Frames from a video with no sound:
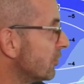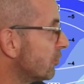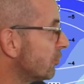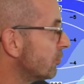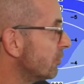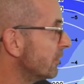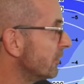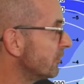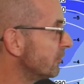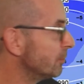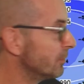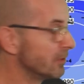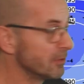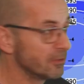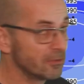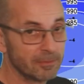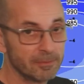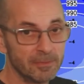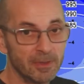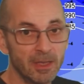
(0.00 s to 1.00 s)

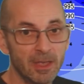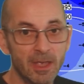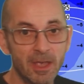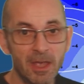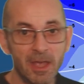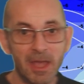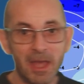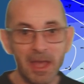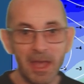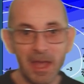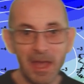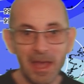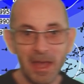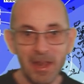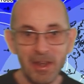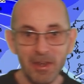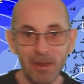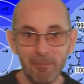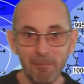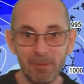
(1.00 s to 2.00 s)
Christmas.
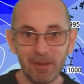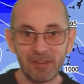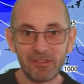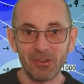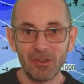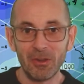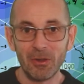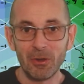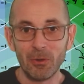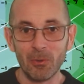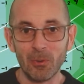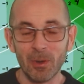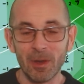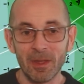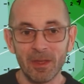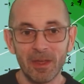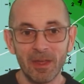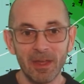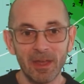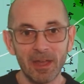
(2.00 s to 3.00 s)
Number two,
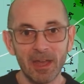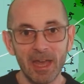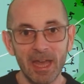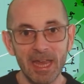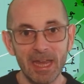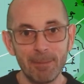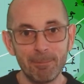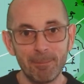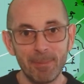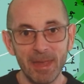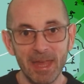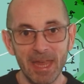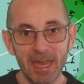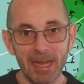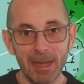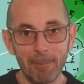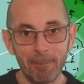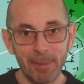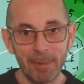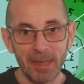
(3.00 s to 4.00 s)
a
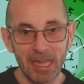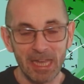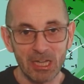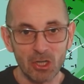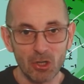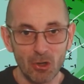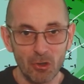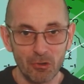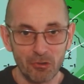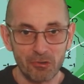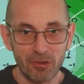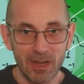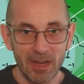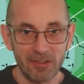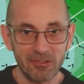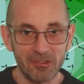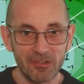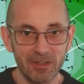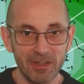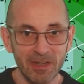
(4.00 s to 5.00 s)
big, big
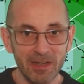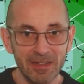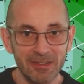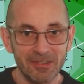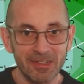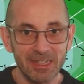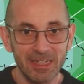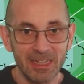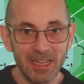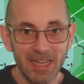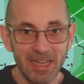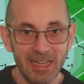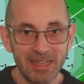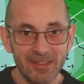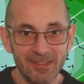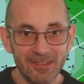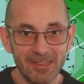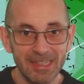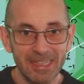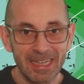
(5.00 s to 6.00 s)
contrast,
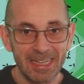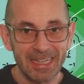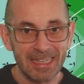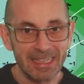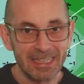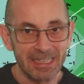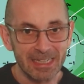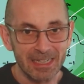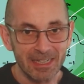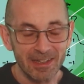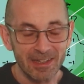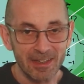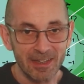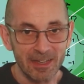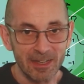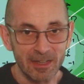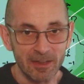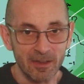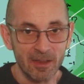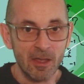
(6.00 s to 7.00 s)

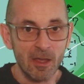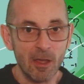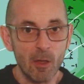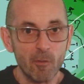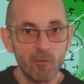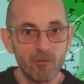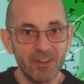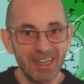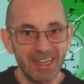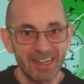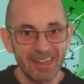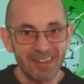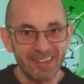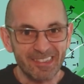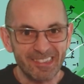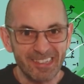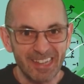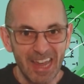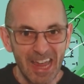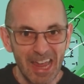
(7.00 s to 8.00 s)
1989. The
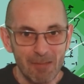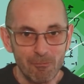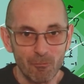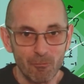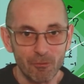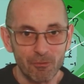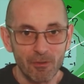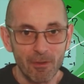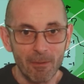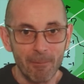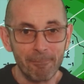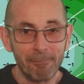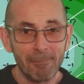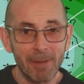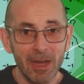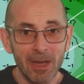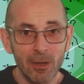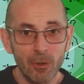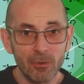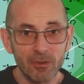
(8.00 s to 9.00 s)
10th
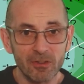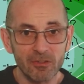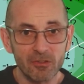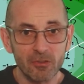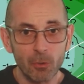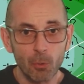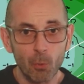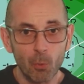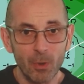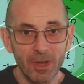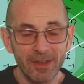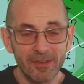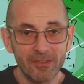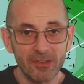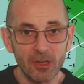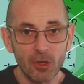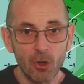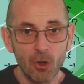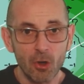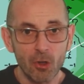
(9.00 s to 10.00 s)
mildest
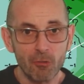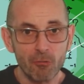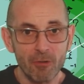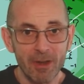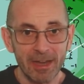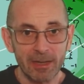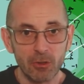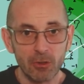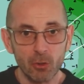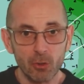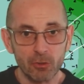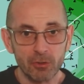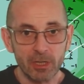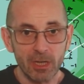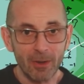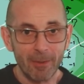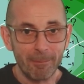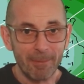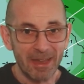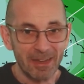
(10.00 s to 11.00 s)
winter on record,
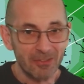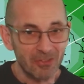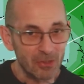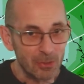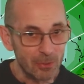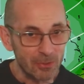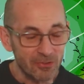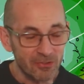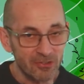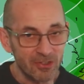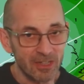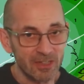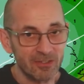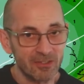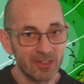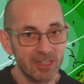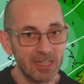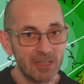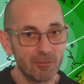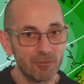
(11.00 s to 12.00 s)
going back to
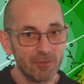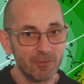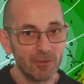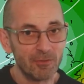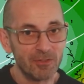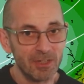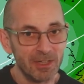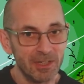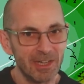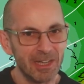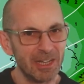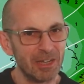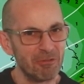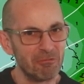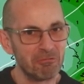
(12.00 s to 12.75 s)
1659.